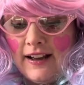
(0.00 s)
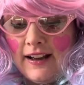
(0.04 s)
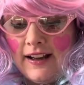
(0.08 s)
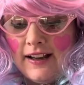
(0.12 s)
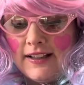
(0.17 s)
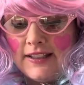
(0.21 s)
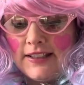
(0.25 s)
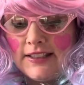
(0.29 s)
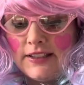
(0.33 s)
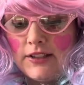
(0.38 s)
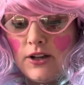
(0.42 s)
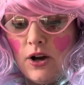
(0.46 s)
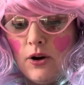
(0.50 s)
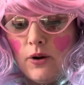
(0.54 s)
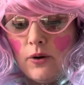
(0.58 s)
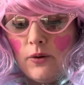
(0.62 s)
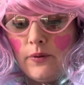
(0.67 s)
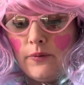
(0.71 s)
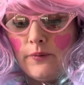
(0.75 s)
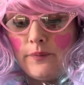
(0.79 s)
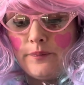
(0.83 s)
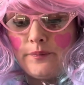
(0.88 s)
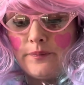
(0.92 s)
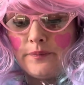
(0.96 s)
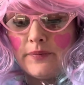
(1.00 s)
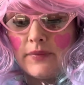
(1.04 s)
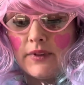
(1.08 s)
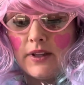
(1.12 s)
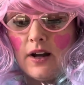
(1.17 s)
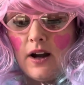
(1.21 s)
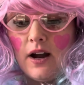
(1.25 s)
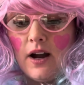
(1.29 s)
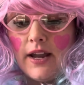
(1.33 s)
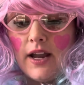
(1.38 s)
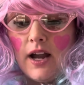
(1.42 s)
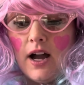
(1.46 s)
So,
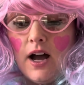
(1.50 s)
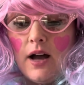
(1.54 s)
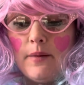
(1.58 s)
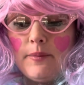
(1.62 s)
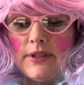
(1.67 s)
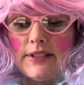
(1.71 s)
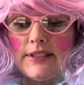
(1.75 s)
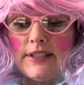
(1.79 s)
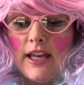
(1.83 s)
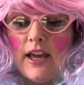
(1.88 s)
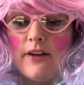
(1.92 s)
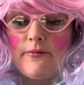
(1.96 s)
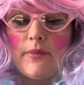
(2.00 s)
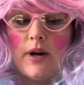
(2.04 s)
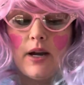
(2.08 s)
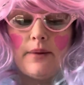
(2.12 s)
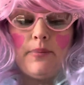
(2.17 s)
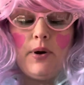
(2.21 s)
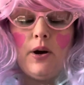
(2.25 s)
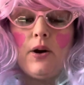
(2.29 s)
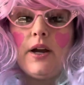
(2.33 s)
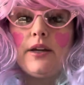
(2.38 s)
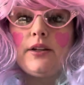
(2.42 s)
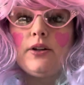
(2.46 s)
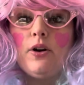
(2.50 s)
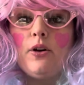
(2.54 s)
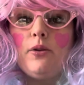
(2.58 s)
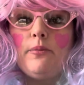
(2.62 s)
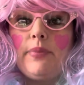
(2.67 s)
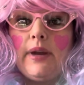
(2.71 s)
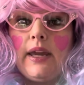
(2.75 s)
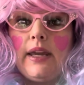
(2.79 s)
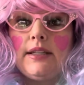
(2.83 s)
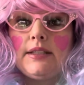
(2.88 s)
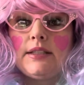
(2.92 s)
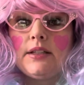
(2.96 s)
I almost have my pine cone
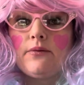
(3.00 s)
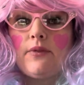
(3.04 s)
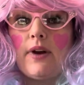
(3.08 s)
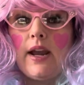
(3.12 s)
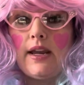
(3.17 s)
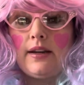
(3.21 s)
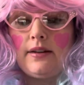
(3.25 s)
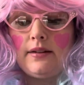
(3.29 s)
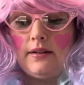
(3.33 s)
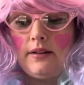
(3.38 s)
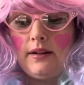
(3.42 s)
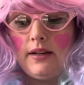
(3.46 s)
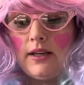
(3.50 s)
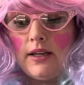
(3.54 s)
painted red.